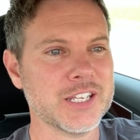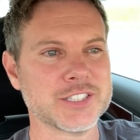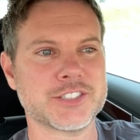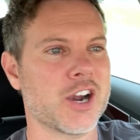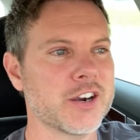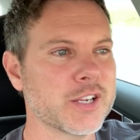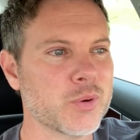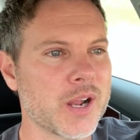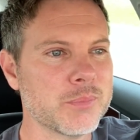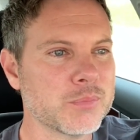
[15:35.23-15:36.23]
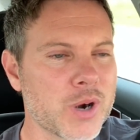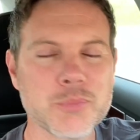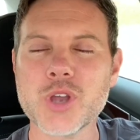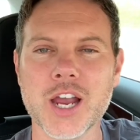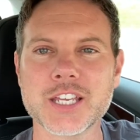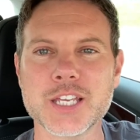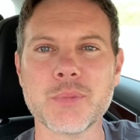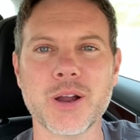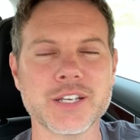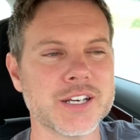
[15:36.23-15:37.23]
starting what I'm talking
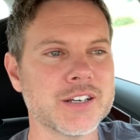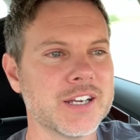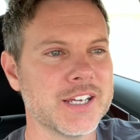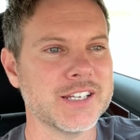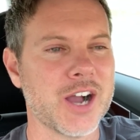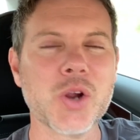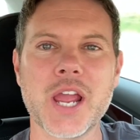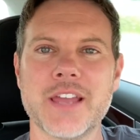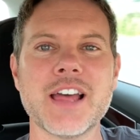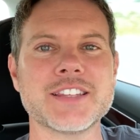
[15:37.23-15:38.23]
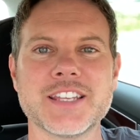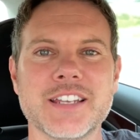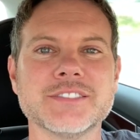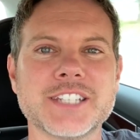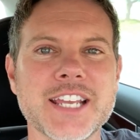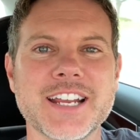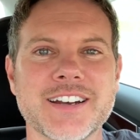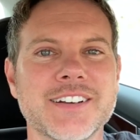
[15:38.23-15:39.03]
about here. Okay, that's it. Take care.